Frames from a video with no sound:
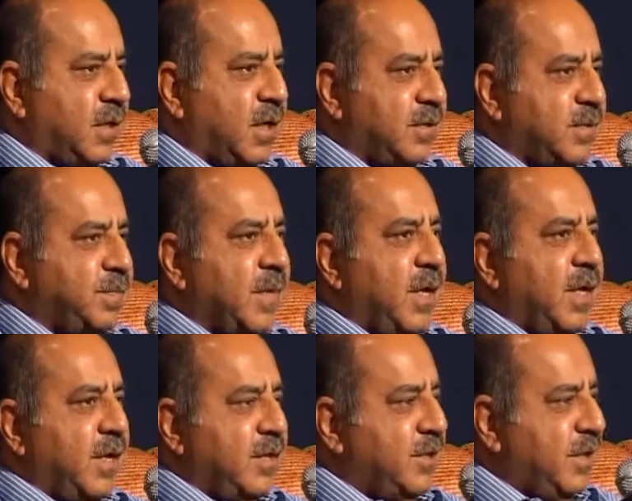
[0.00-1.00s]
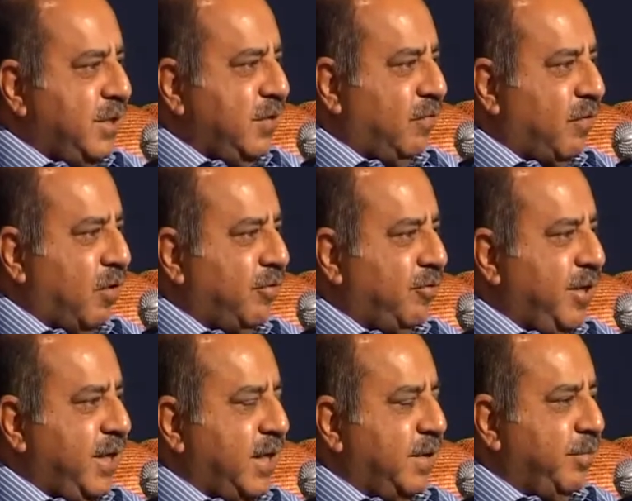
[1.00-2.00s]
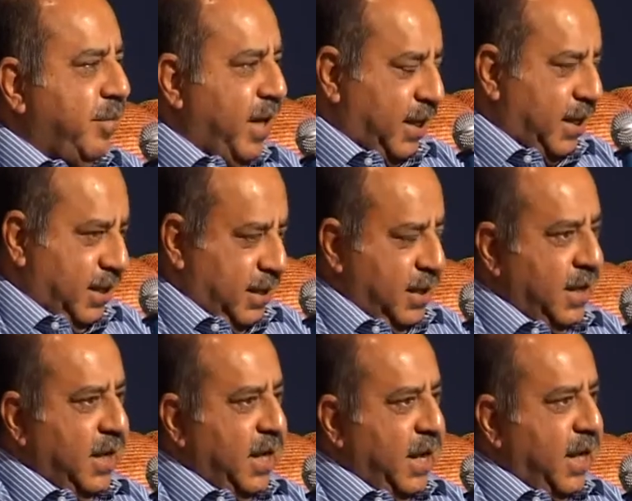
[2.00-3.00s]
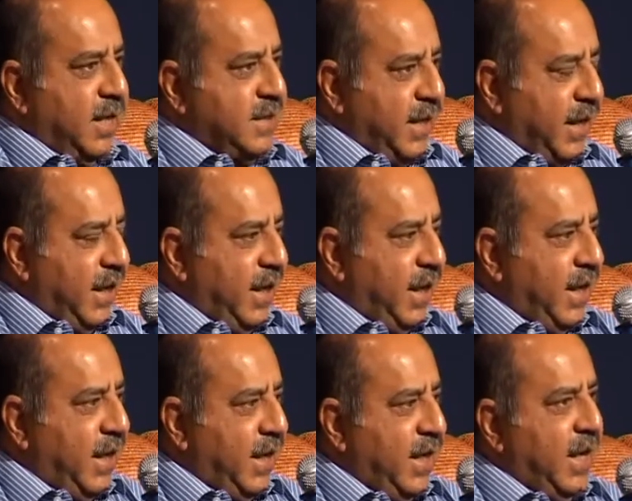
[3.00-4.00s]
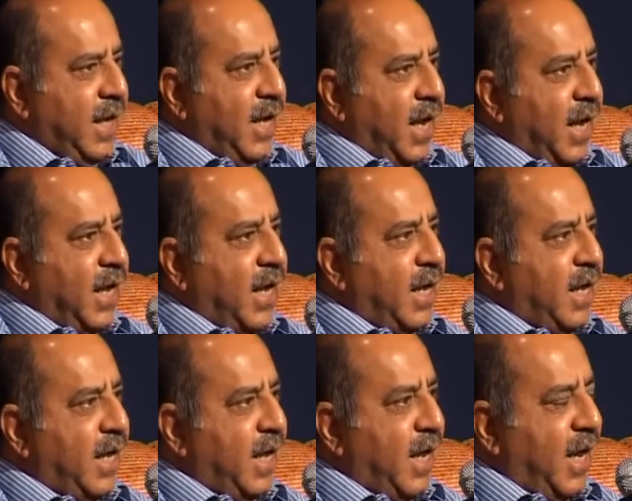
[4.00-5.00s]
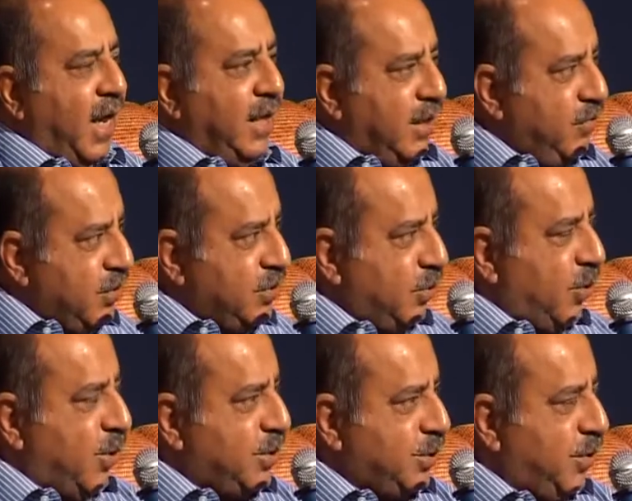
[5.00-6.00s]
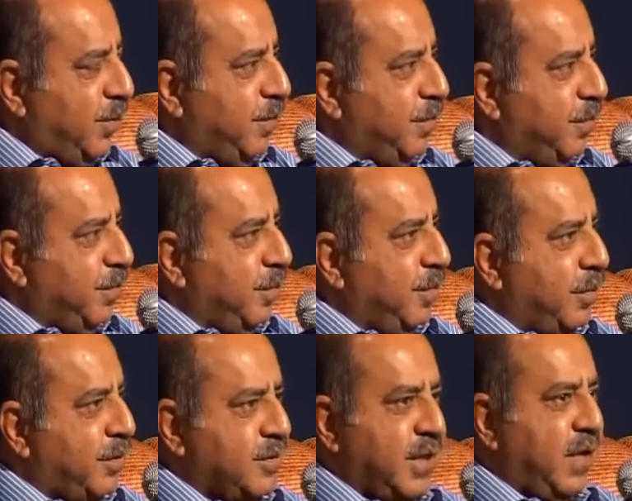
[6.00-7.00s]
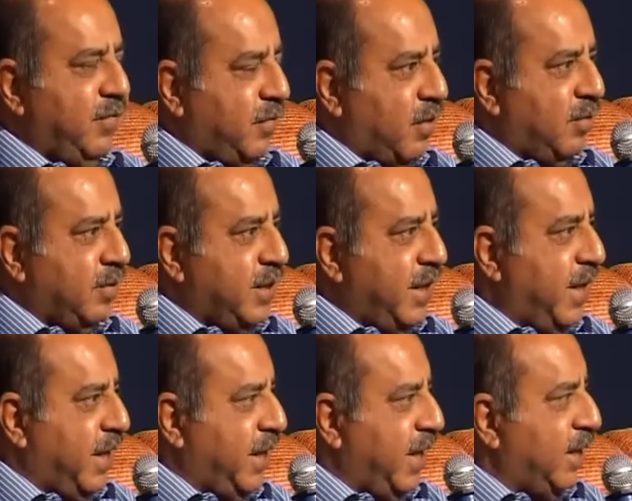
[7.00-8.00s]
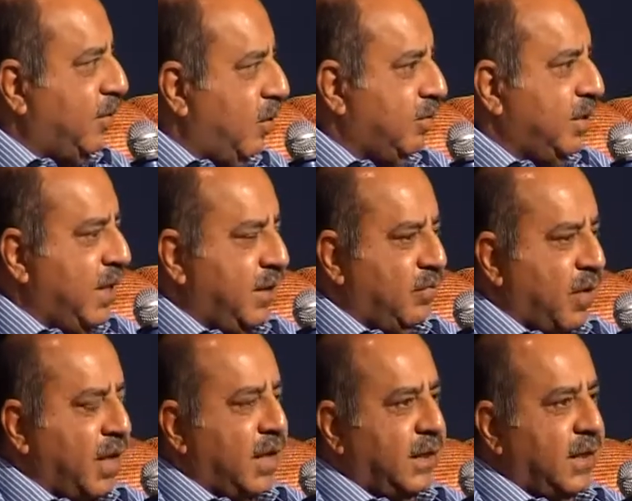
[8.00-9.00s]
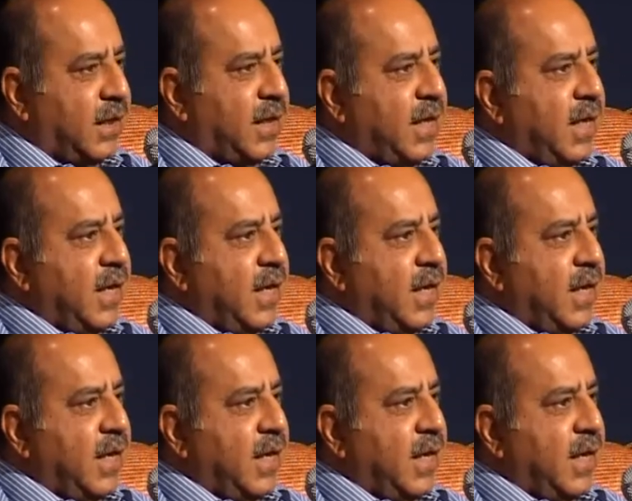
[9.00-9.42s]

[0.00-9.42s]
uh, city of concrete and brick. And secondly, uh, I think we should also self-congratulate and congratulate one another